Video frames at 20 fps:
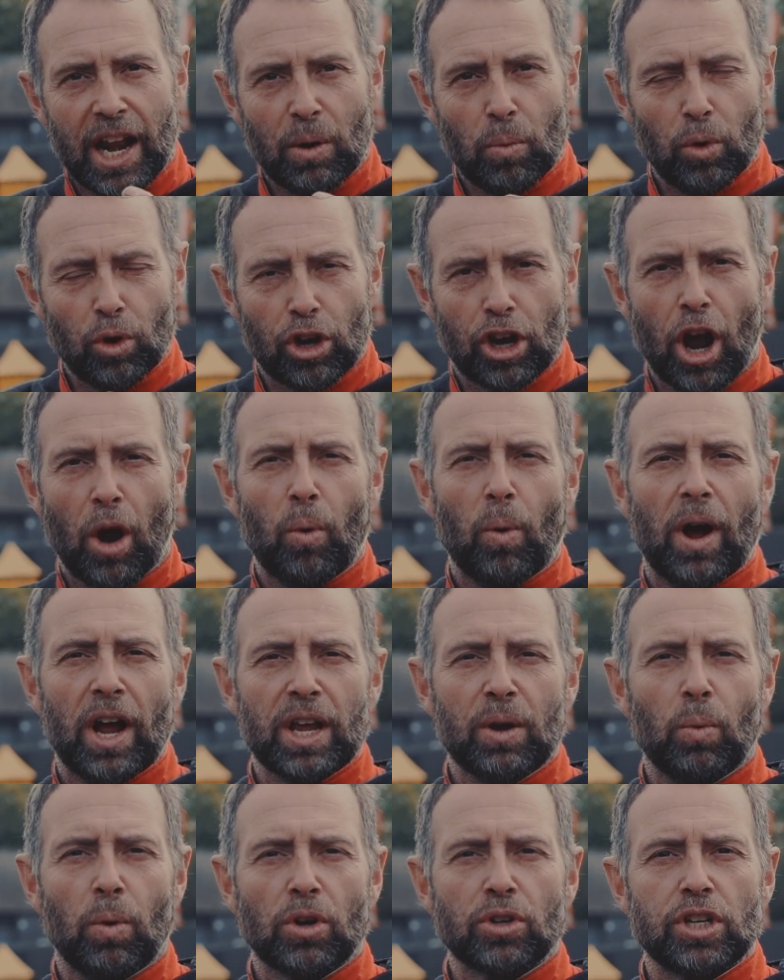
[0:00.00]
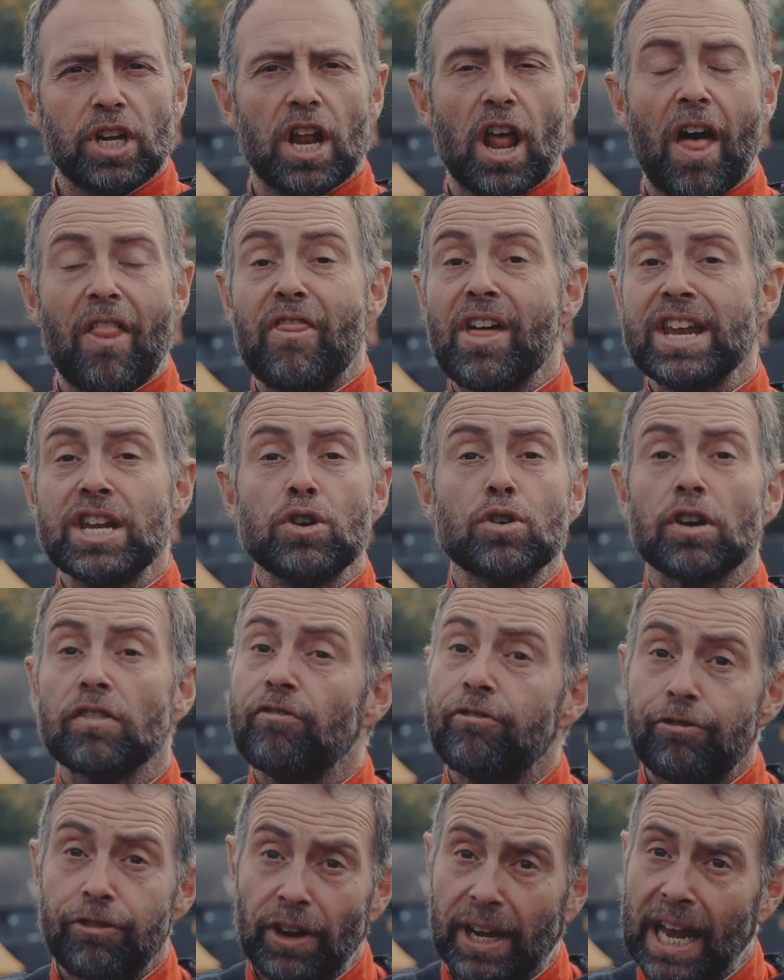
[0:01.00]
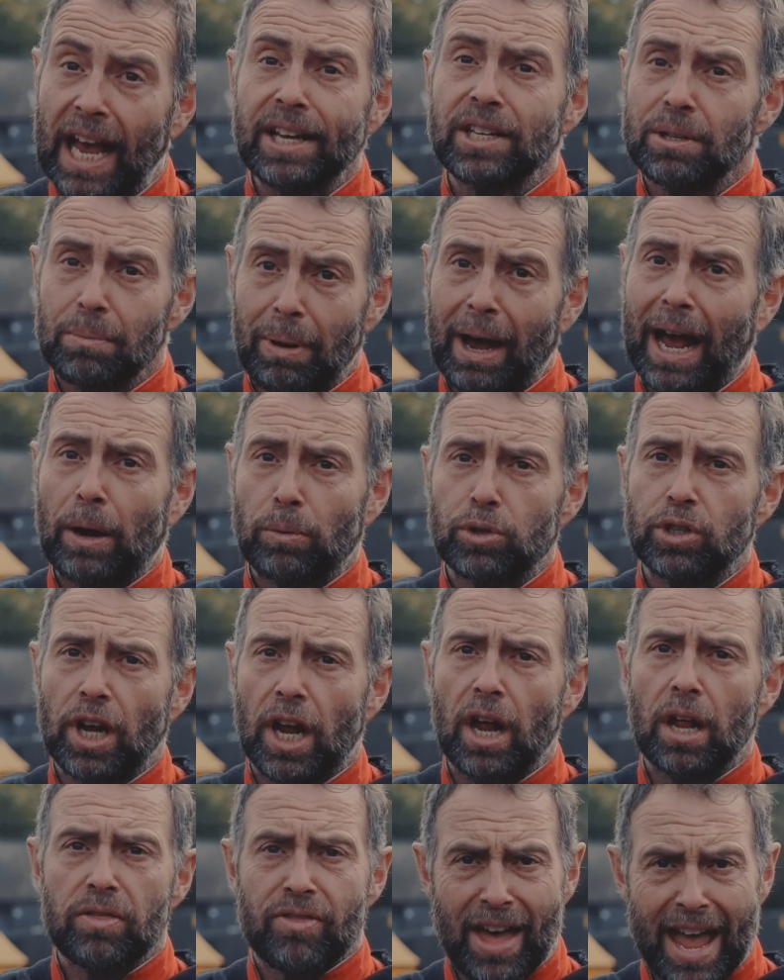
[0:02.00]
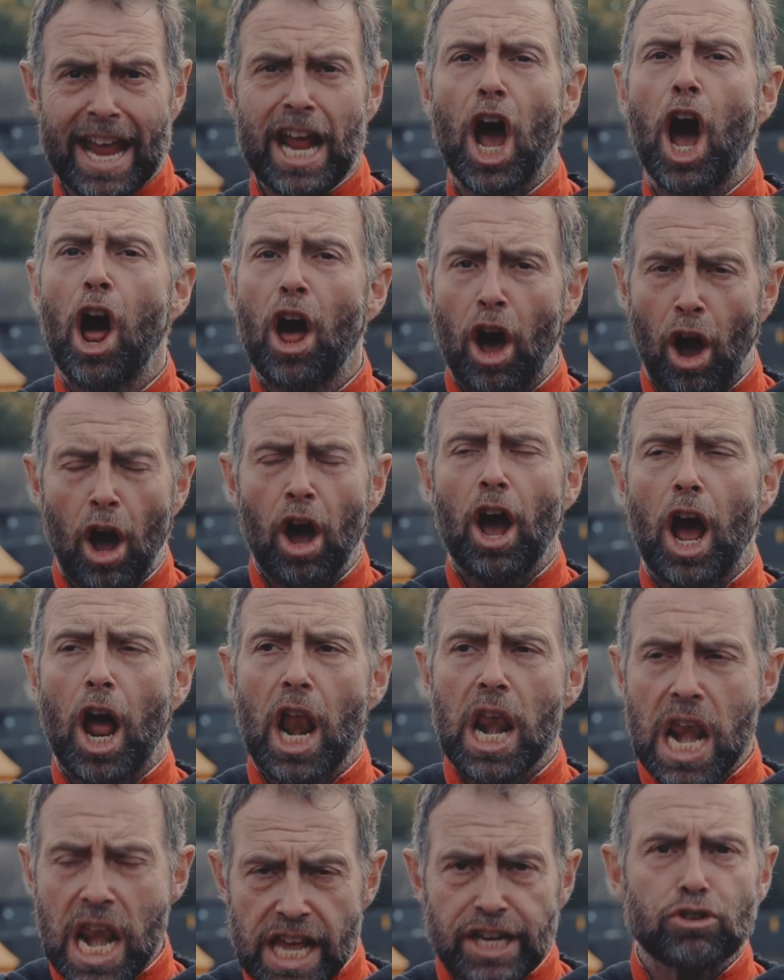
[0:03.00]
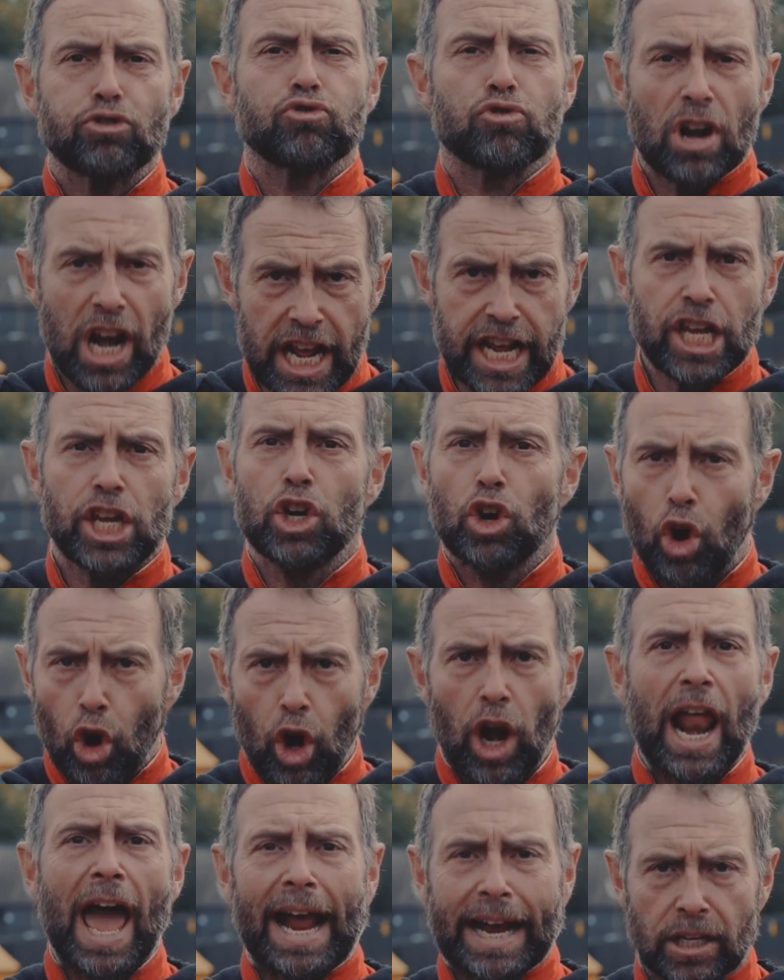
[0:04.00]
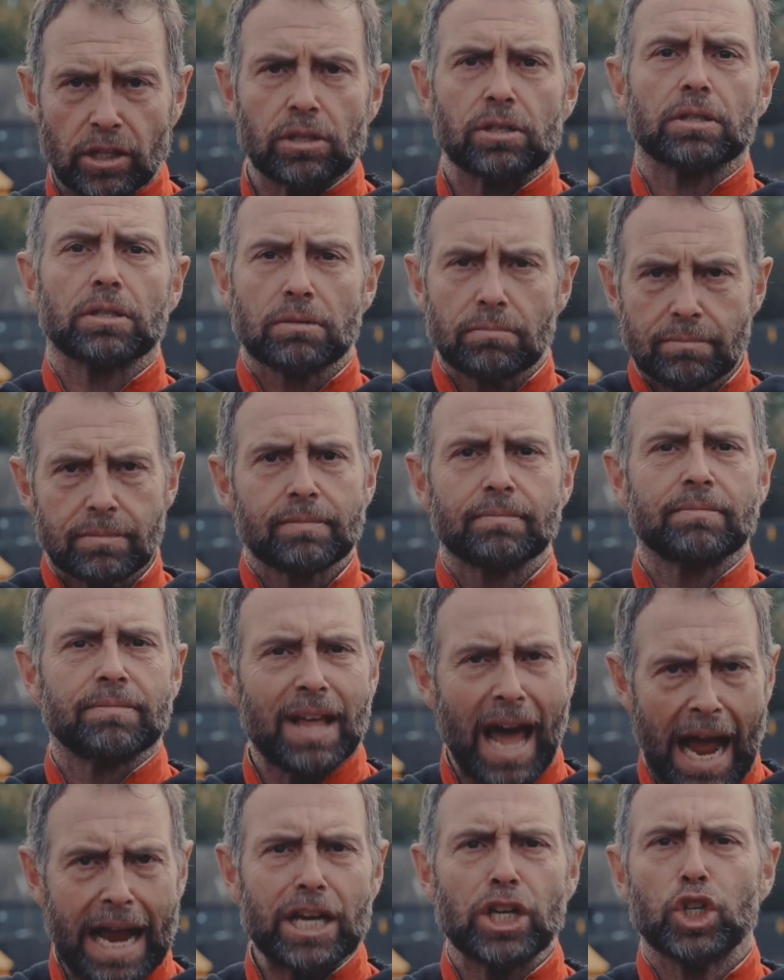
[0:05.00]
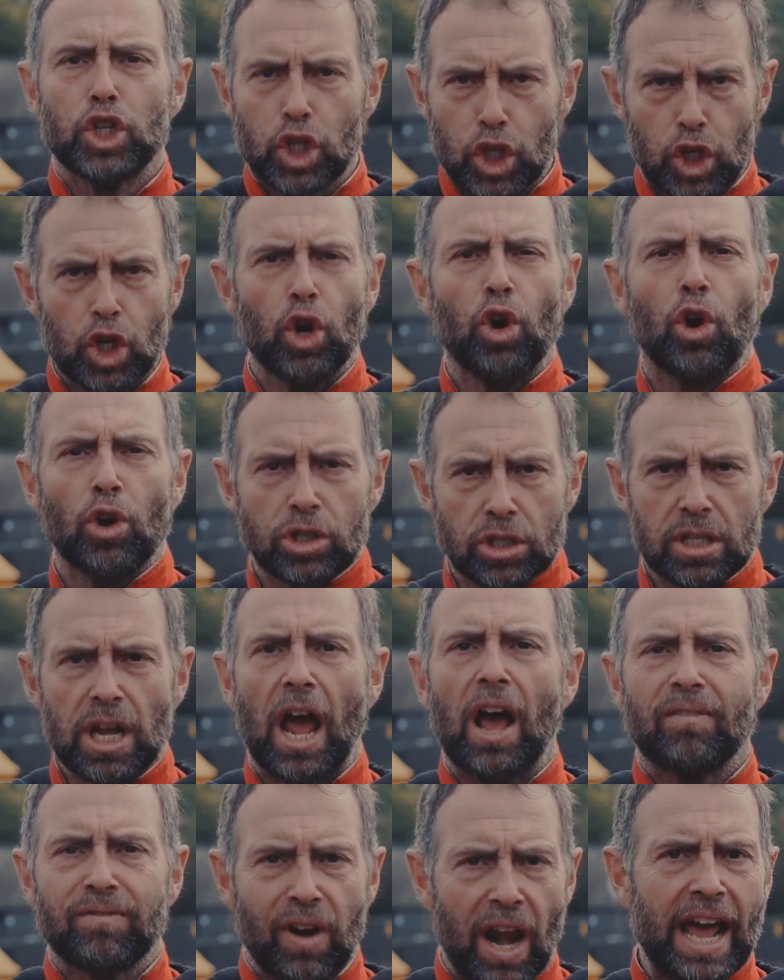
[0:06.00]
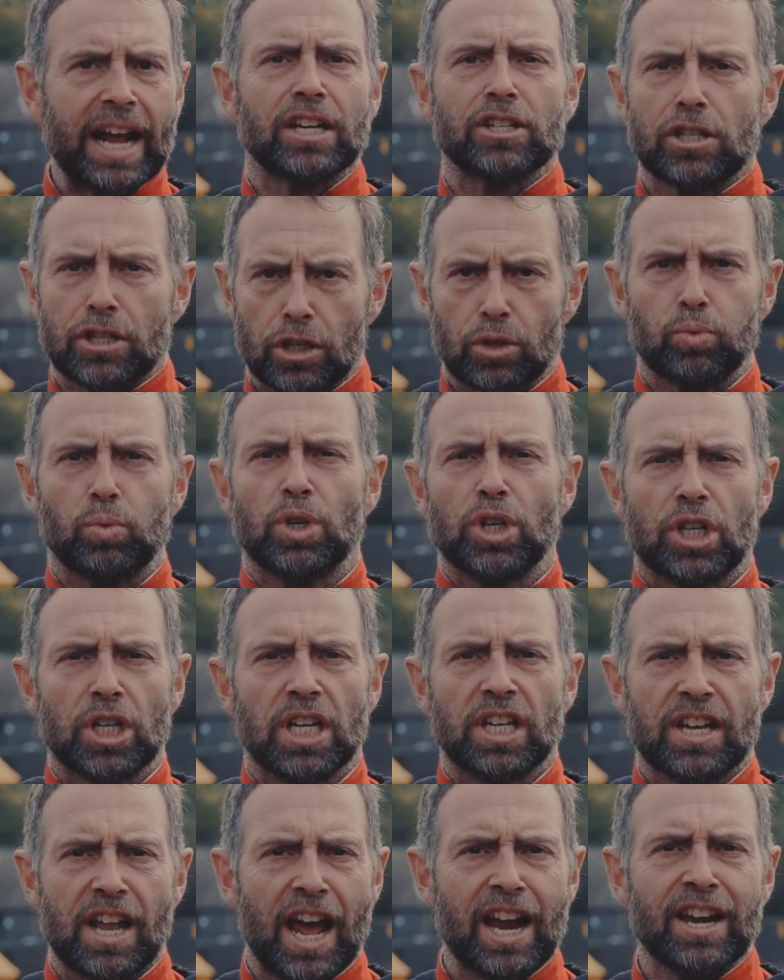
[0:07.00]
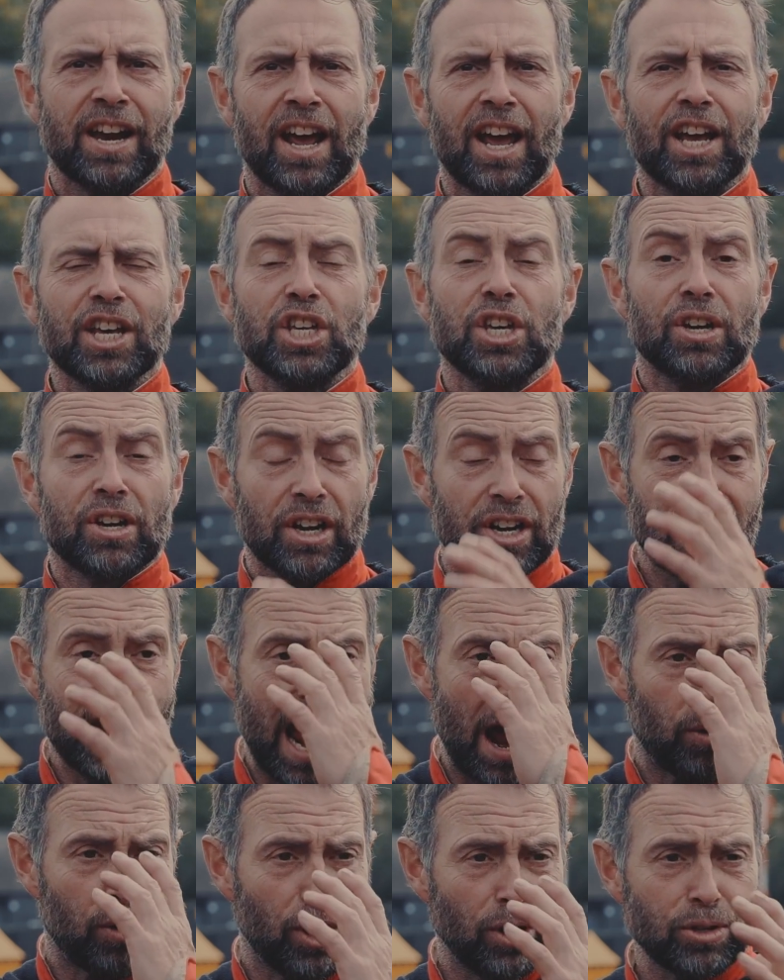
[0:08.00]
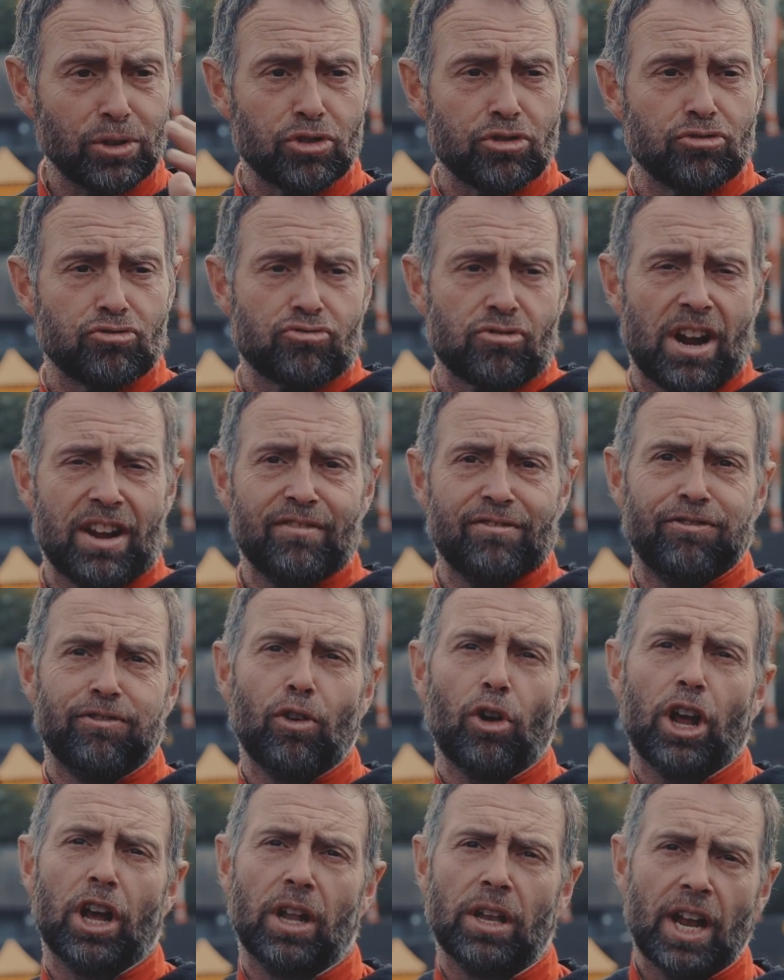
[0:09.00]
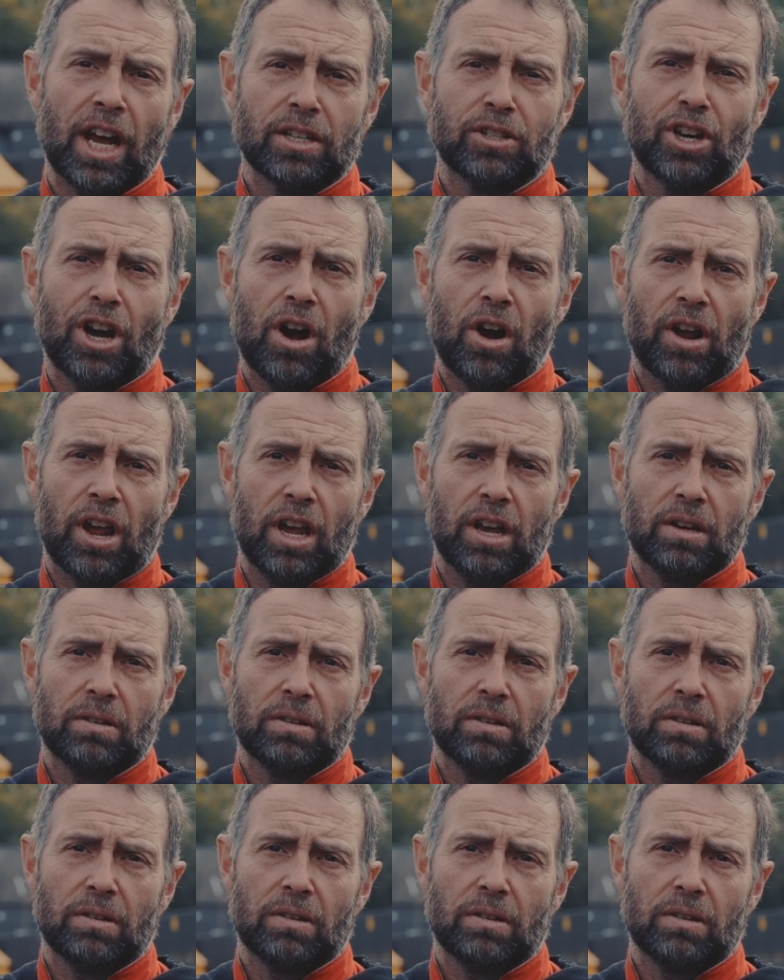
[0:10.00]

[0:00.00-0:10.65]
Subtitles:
it will go where you want it. And then you can forget about it. They are literally your legs. That is your set of legs that's working then. You can now concentrate fully on that target